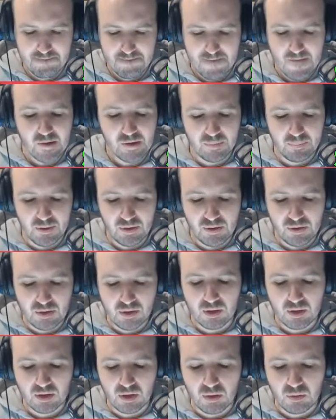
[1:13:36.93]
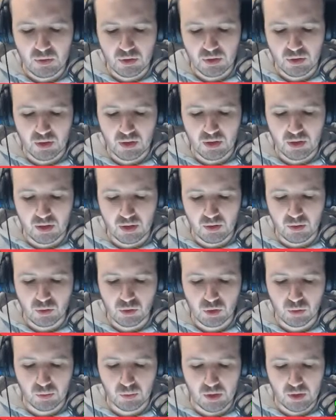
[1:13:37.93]
I suppose like doing an
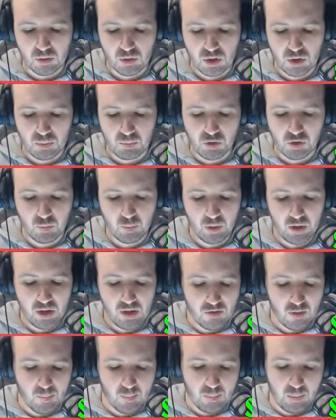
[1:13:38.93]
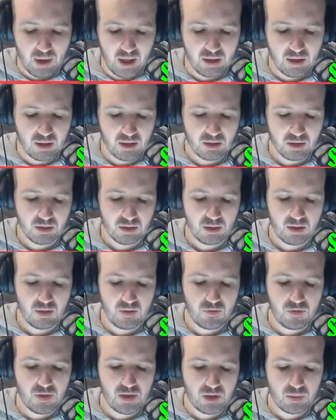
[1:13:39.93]
ultramarine or a smurf, but even black.
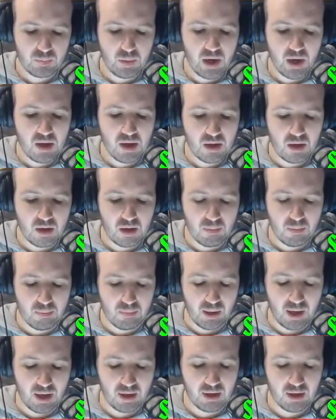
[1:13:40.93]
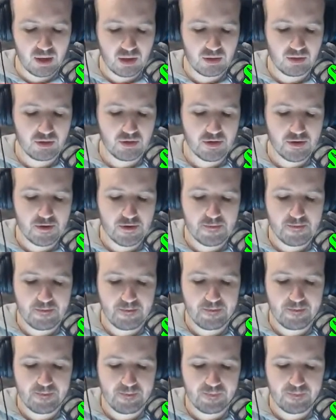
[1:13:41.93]
If he's painted in black,
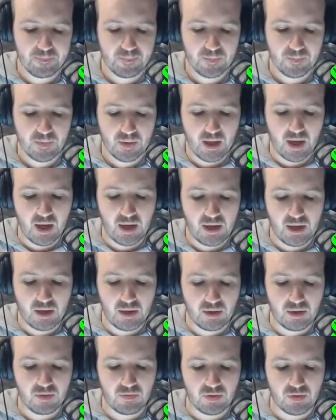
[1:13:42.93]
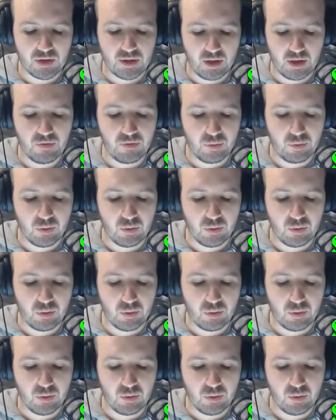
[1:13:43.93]
that in and of itself would